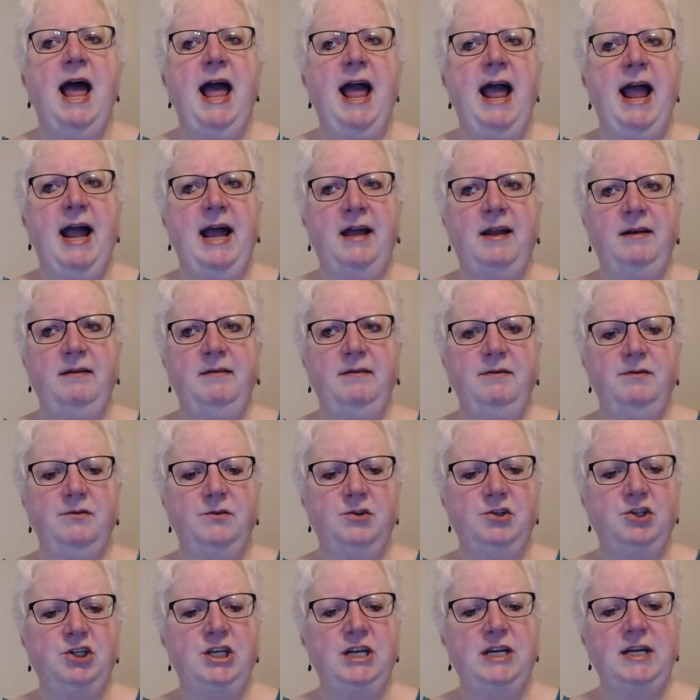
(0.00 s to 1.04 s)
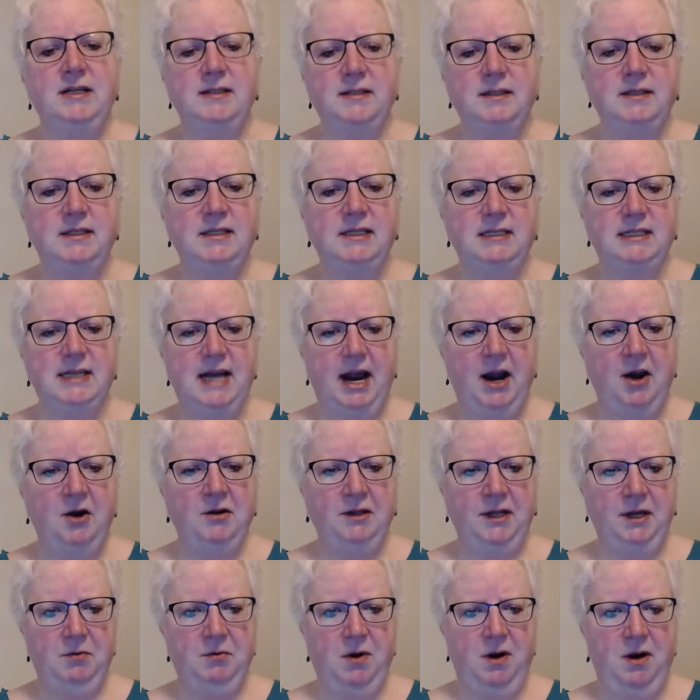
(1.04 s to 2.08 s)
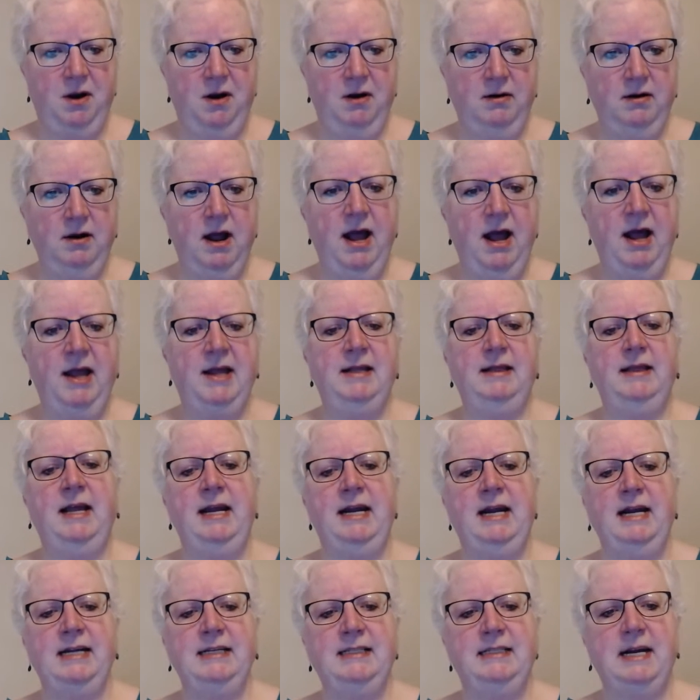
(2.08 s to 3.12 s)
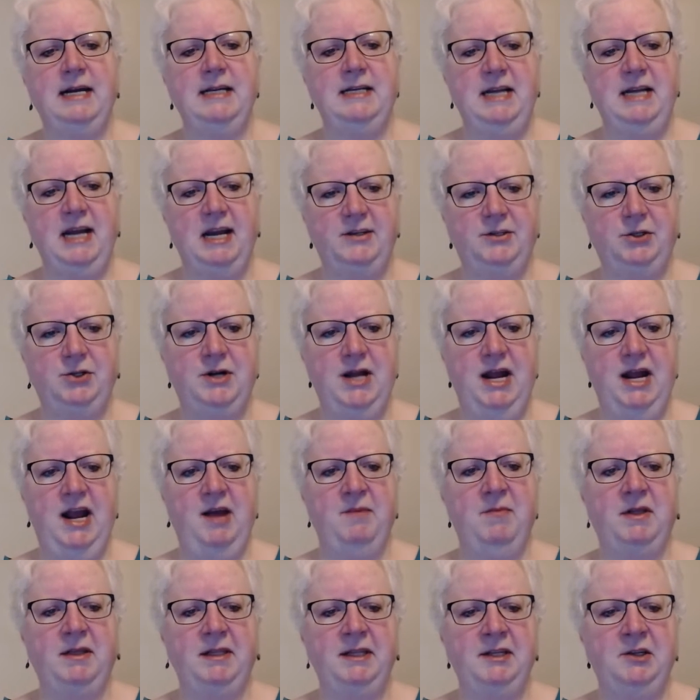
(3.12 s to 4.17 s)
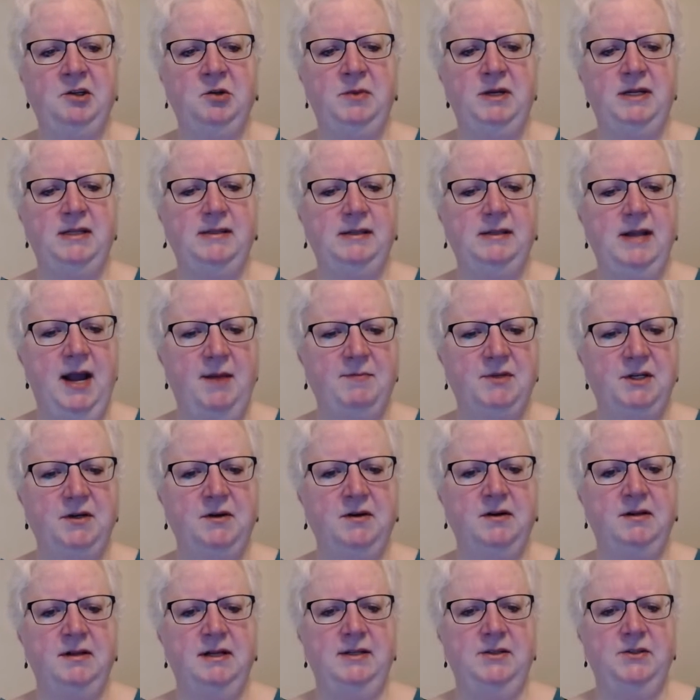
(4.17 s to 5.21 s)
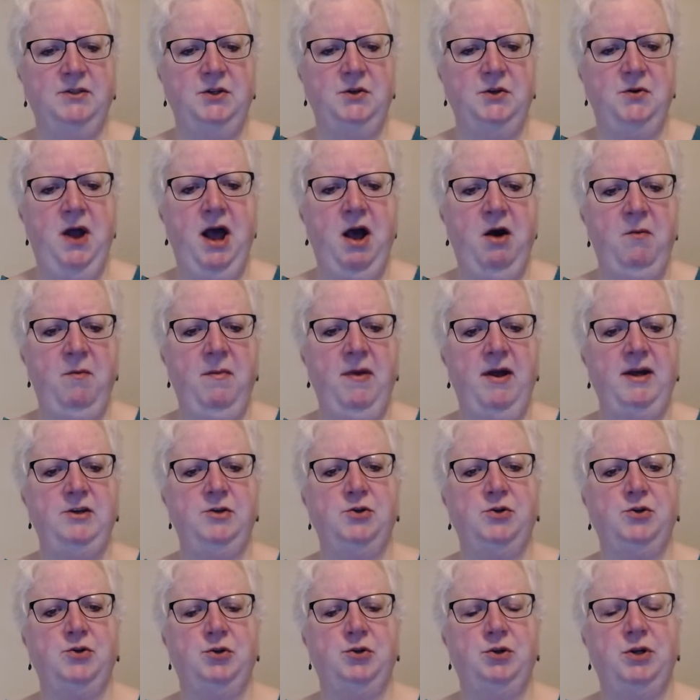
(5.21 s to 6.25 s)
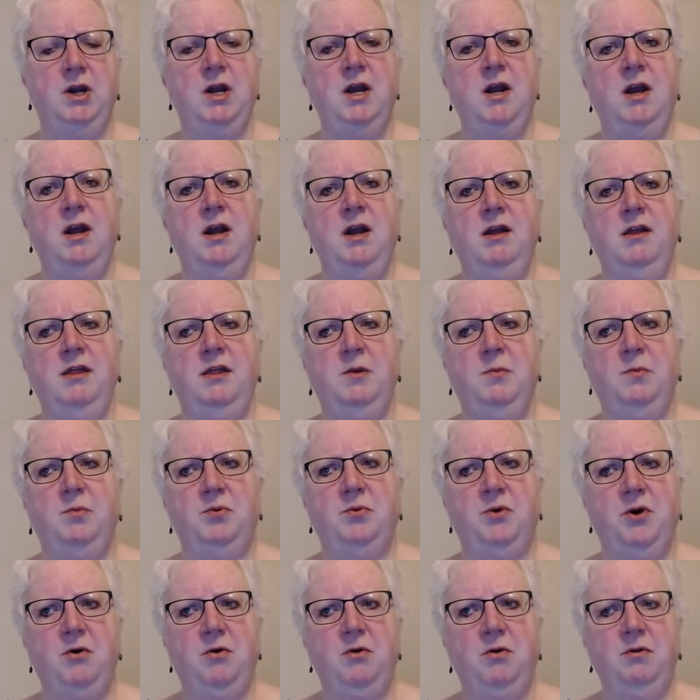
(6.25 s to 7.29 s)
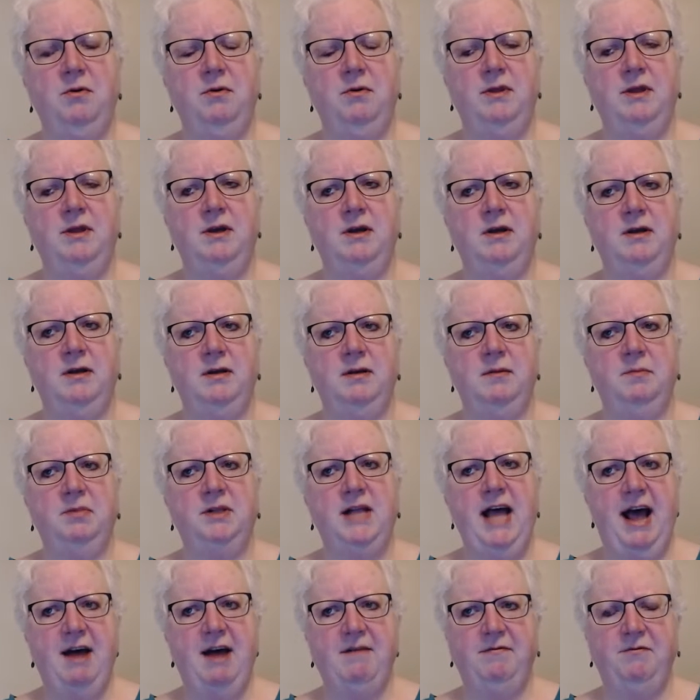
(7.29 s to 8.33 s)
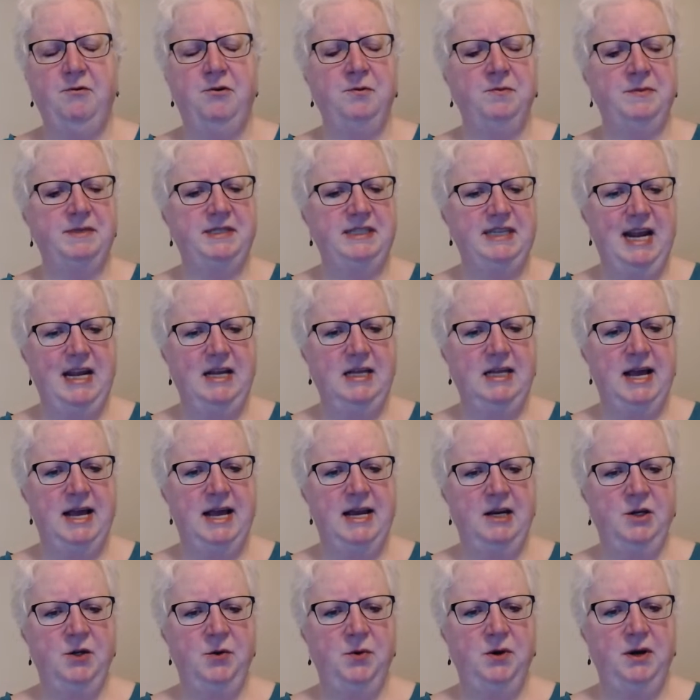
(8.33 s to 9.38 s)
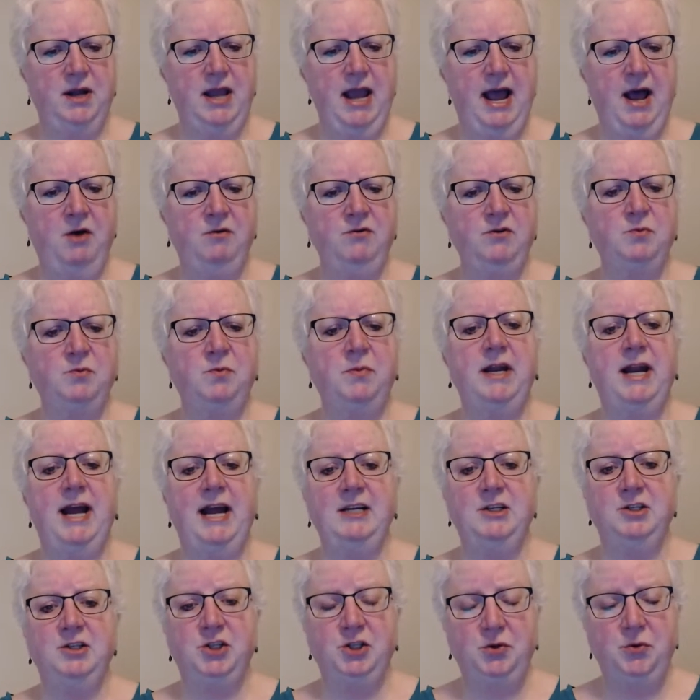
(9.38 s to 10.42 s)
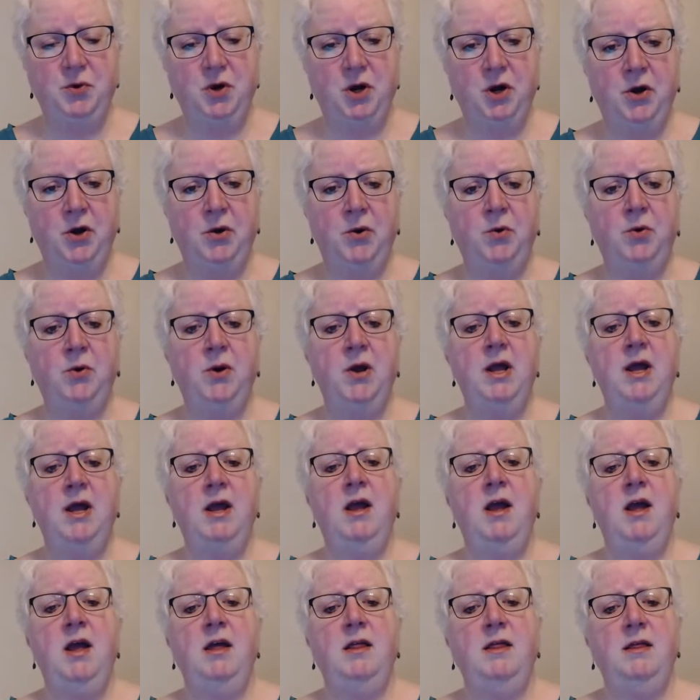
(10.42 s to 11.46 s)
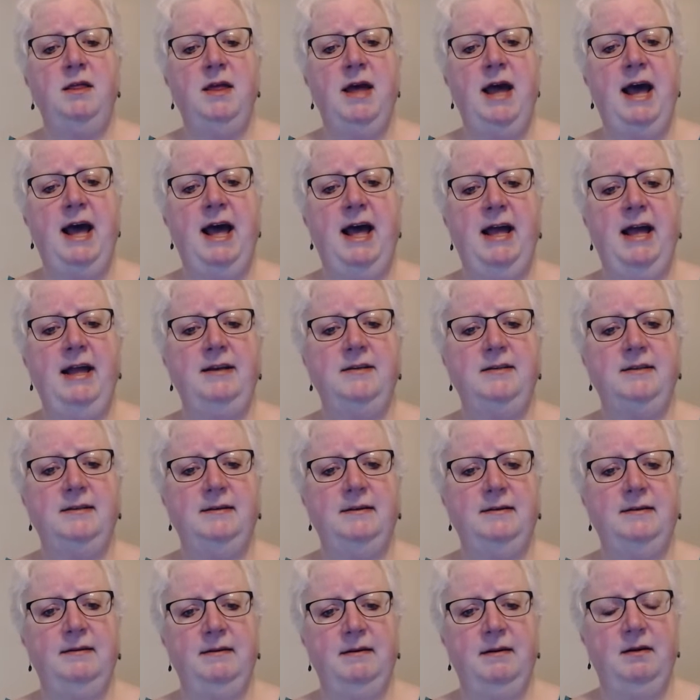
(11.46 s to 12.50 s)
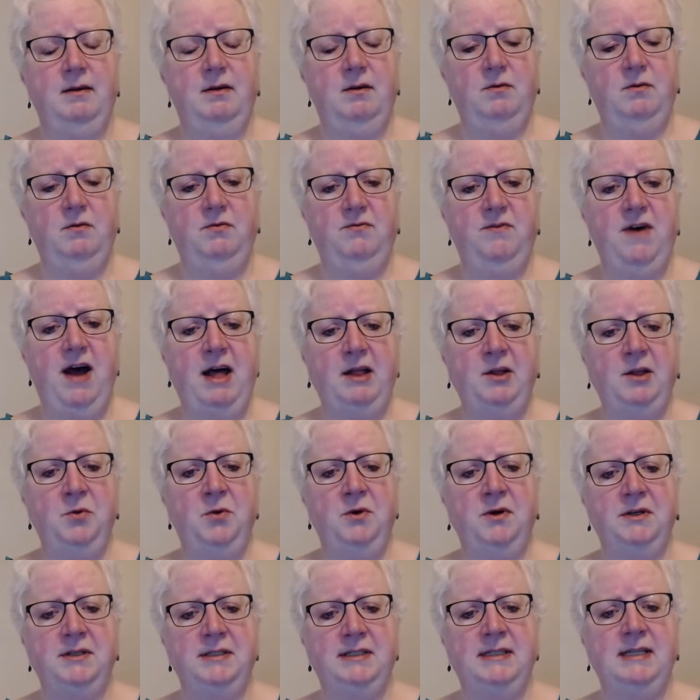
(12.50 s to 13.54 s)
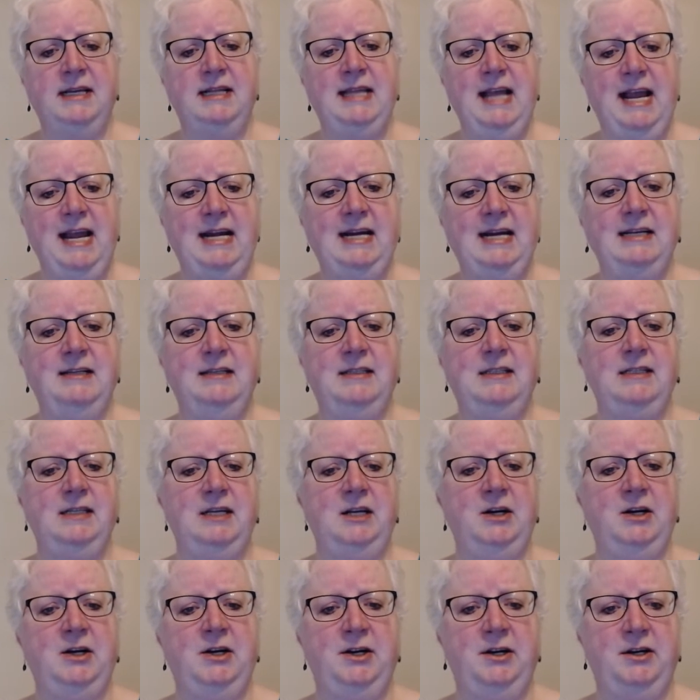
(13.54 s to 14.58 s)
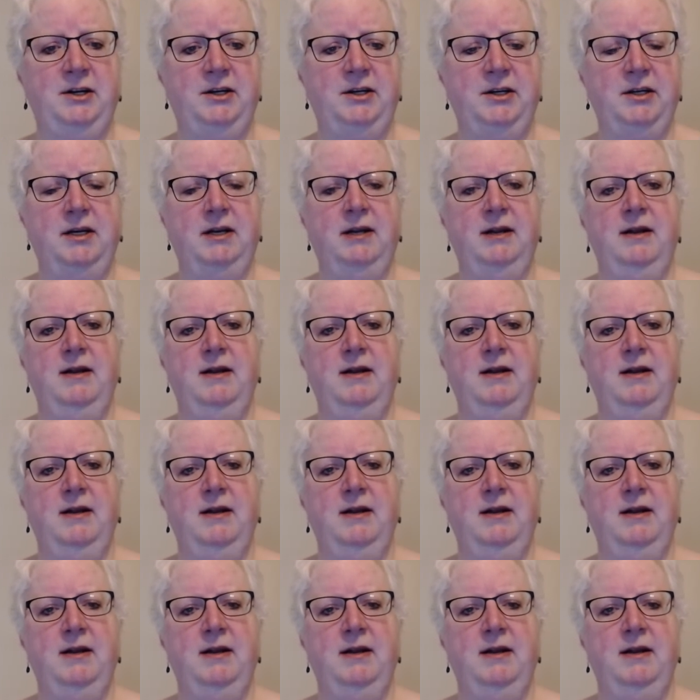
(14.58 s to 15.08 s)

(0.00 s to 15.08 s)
And she isn't entirely wrong. Like I said yesterday, I'm a little bit skeptical as to how much the platforms take that into account, but I do know that followers that they consider